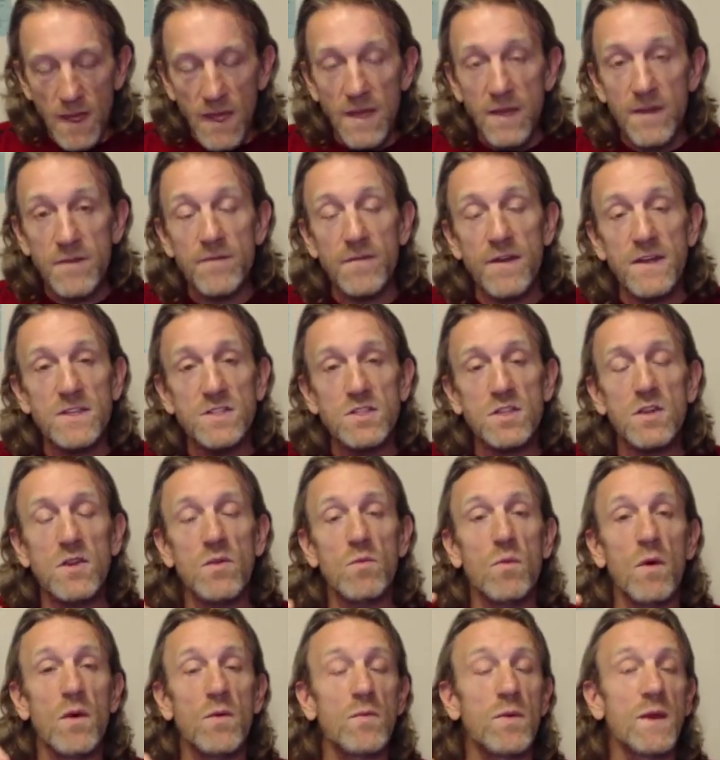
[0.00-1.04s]
And
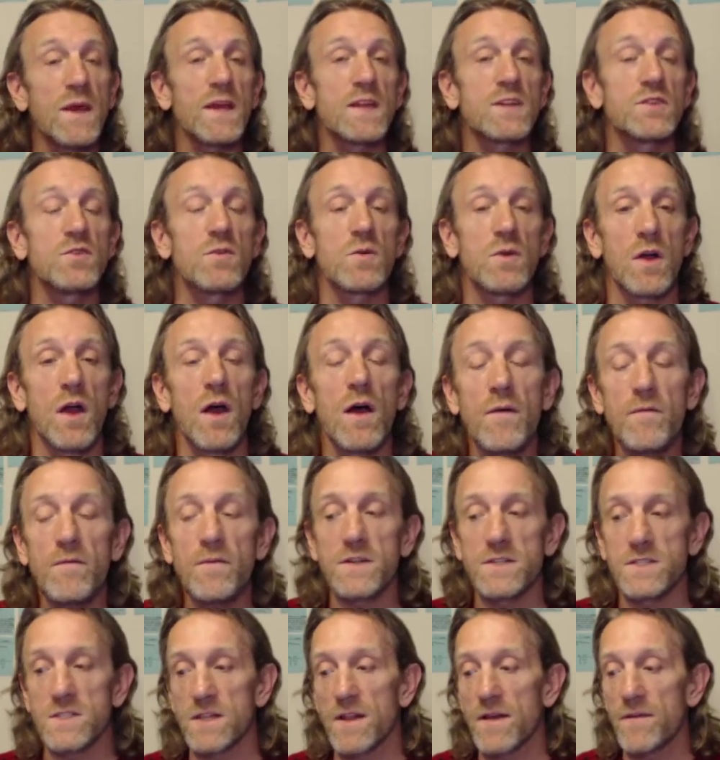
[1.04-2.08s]
eventually when we get to a
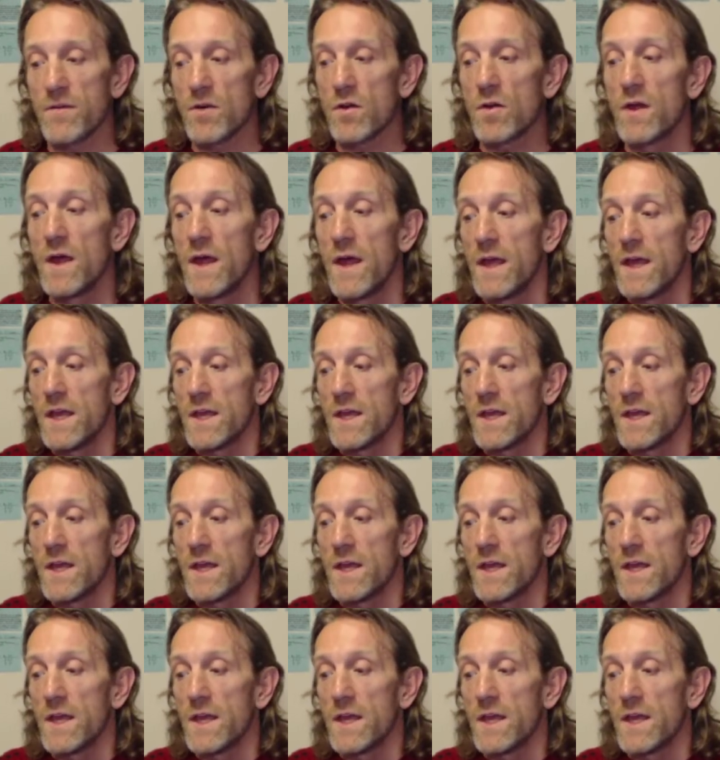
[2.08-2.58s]
confidence level,